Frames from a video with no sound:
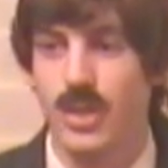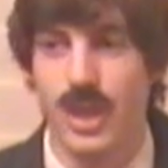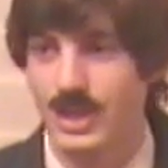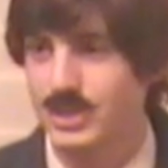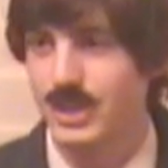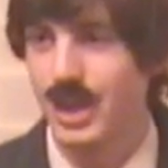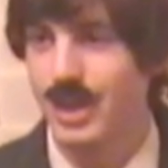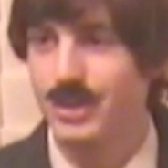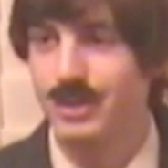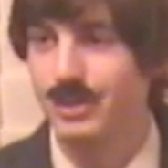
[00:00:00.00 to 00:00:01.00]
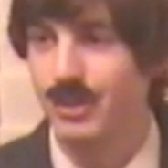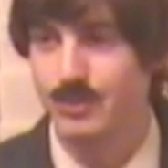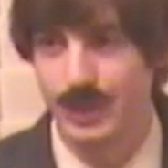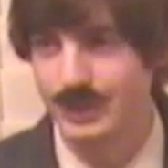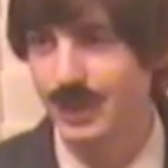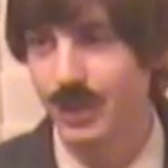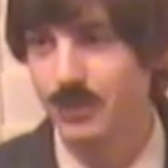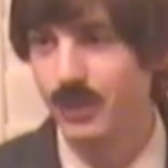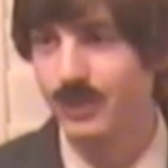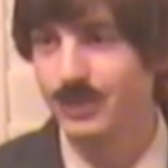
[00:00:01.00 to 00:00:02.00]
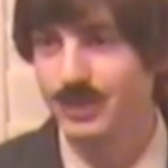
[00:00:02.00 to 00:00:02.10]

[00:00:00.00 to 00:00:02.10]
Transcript: That's the end of my statement.